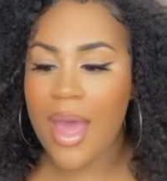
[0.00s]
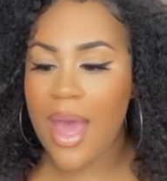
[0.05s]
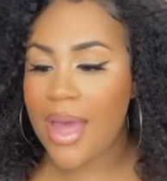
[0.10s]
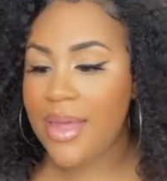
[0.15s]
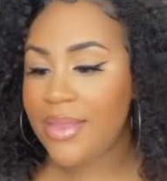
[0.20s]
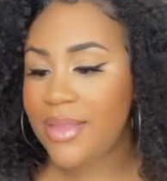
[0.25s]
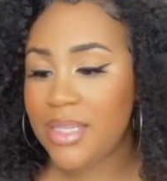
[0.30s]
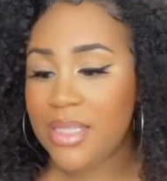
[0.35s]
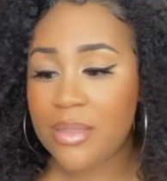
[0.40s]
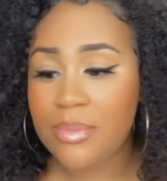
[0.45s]

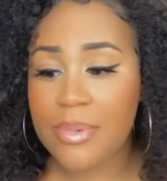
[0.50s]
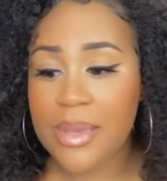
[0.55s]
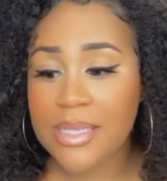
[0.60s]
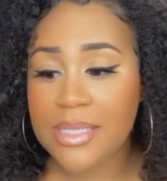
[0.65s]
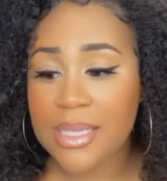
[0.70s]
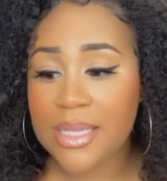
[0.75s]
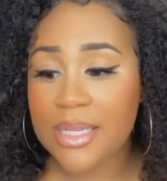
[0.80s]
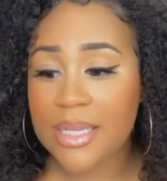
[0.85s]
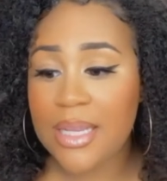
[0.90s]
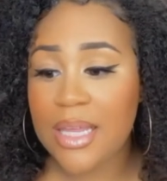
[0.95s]
And this
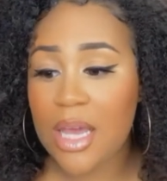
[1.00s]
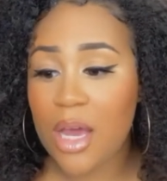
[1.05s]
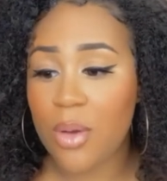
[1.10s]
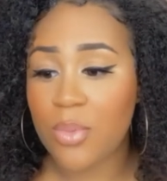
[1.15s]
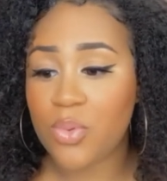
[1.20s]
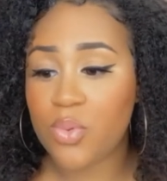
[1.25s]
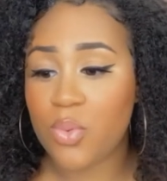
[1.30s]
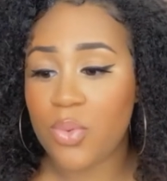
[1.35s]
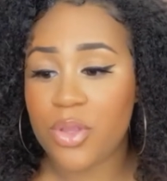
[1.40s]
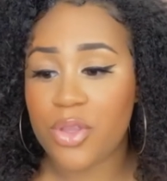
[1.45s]
basically
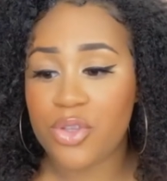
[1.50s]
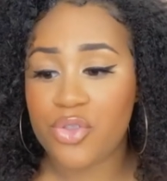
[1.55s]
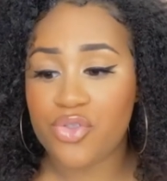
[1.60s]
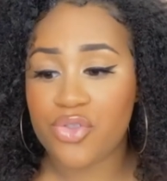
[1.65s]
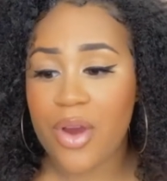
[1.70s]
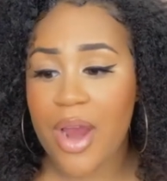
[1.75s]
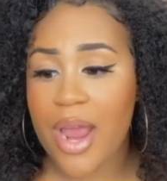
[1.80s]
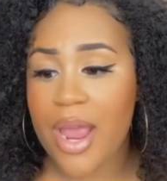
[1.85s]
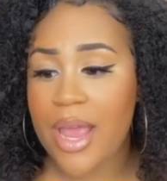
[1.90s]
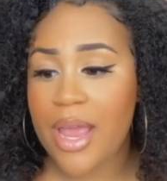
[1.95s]
helps with
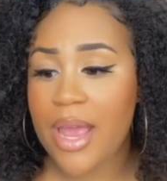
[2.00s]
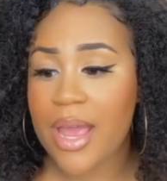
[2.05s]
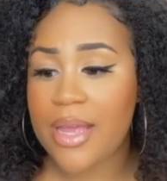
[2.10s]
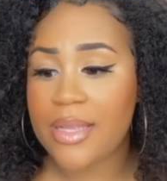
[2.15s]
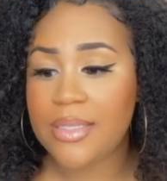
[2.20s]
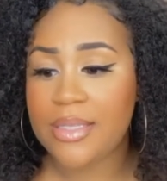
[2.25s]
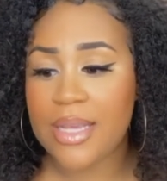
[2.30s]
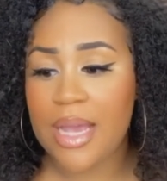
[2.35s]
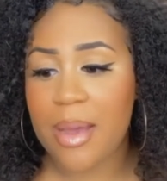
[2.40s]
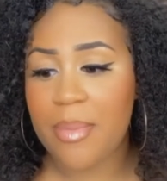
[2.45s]
dry
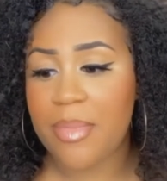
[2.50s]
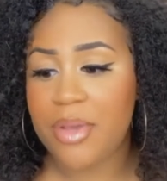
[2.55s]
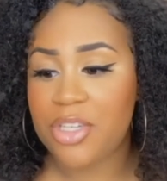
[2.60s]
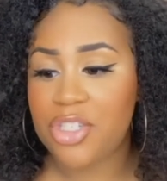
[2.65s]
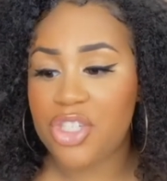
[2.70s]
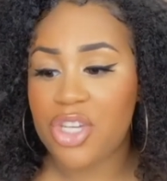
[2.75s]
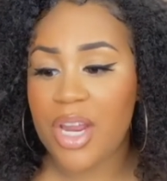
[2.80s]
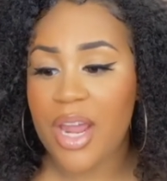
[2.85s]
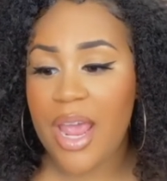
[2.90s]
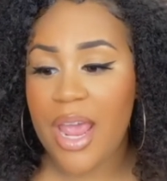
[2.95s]
and
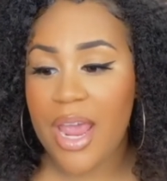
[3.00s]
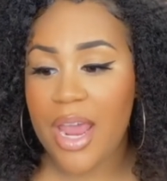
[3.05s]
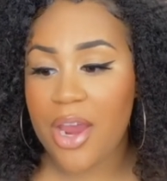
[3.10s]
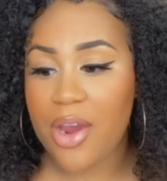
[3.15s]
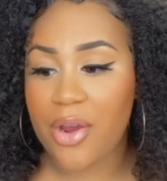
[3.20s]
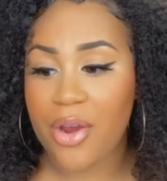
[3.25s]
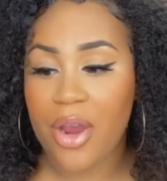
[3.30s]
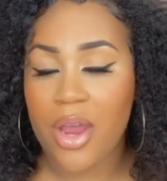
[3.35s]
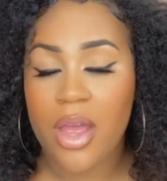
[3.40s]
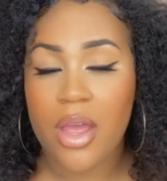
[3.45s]
damaged
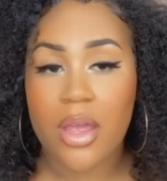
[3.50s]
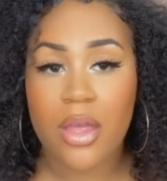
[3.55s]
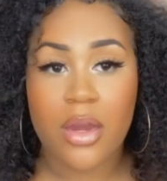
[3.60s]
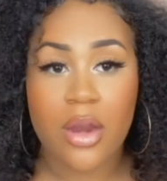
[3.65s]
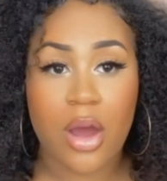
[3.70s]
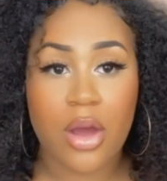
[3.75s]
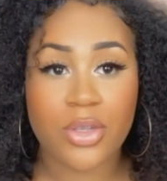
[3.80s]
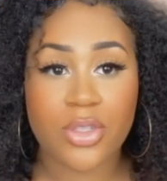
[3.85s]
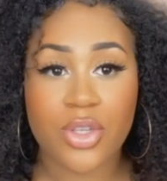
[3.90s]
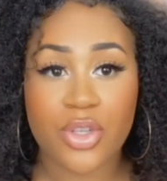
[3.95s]
hair.
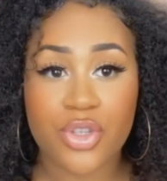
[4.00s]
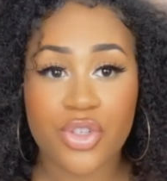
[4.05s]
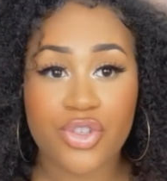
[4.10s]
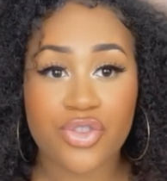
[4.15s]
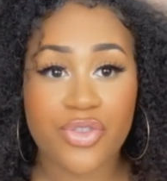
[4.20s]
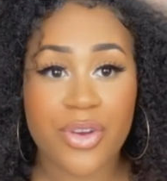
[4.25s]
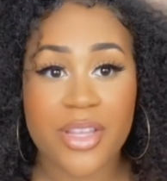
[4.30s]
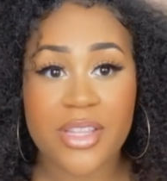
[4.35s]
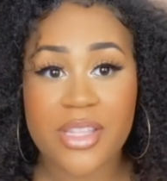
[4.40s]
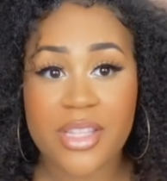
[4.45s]
It also
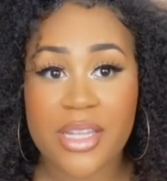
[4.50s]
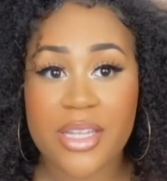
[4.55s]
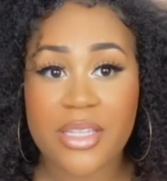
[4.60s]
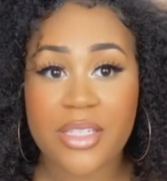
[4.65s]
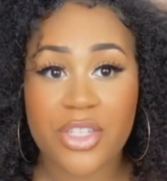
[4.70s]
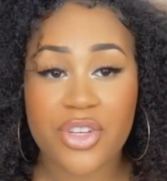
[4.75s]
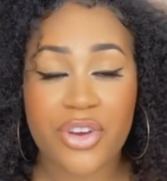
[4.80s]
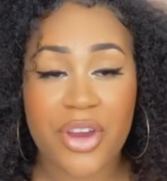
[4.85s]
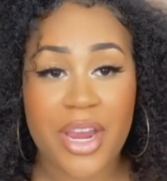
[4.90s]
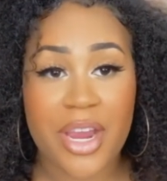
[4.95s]

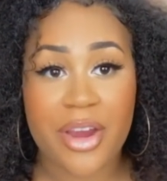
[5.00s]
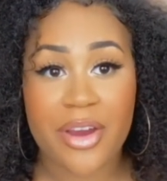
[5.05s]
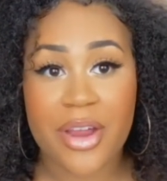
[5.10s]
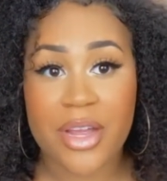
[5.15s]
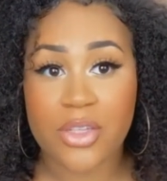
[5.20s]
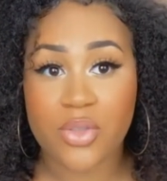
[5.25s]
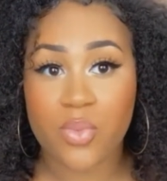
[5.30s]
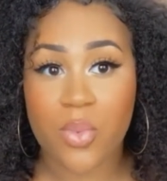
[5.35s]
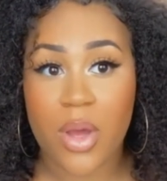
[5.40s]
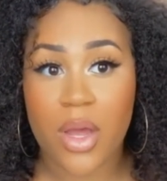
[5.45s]
strengthens your hair
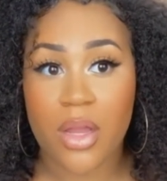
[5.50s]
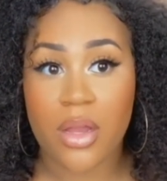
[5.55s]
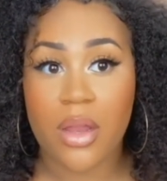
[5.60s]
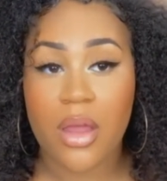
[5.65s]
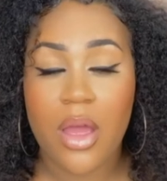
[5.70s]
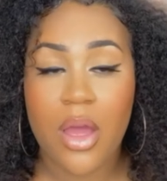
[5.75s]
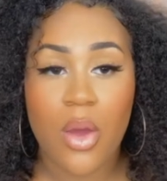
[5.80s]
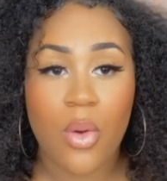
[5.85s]
as well.